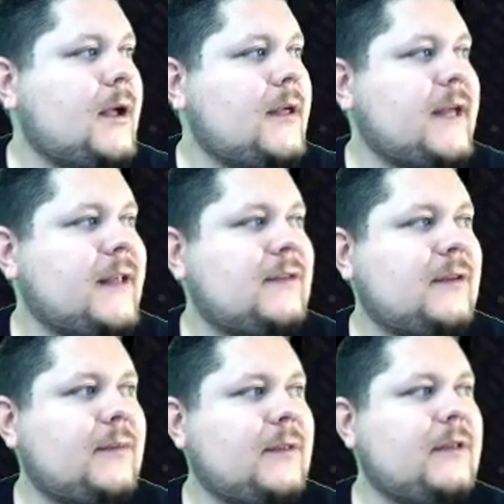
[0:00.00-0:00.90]
that's
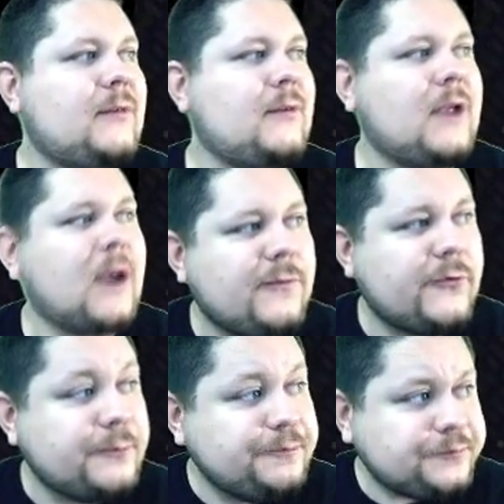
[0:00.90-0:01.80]
something that's really
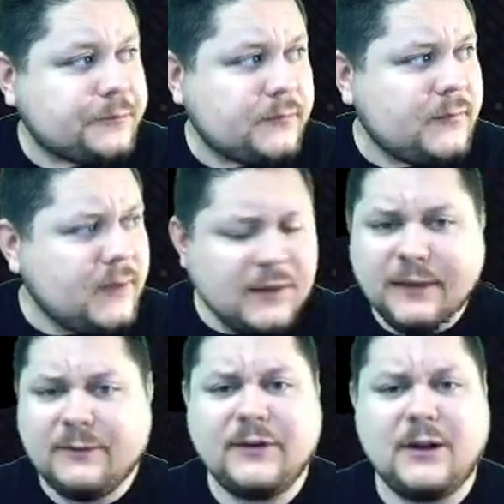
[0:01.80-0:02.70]
helpful. They
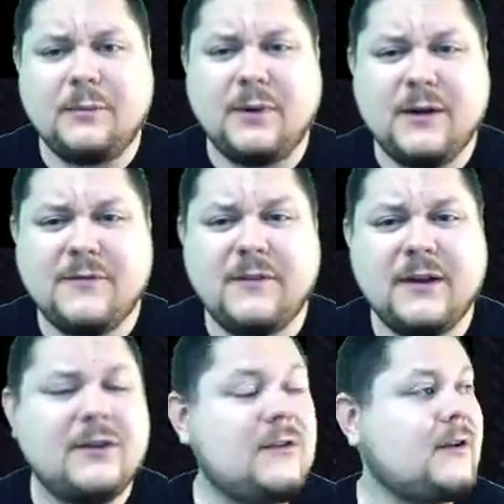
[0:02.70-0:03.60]
have a ton of bug
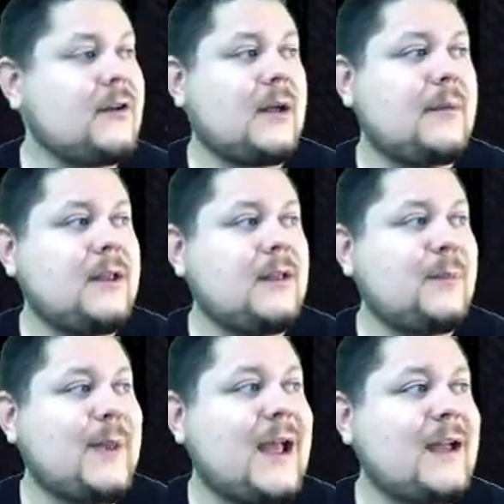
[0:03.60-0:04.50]
fixes that are coming in
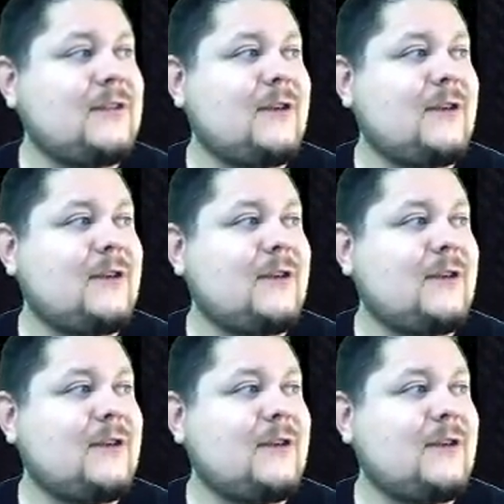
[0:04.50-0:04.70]
this patch.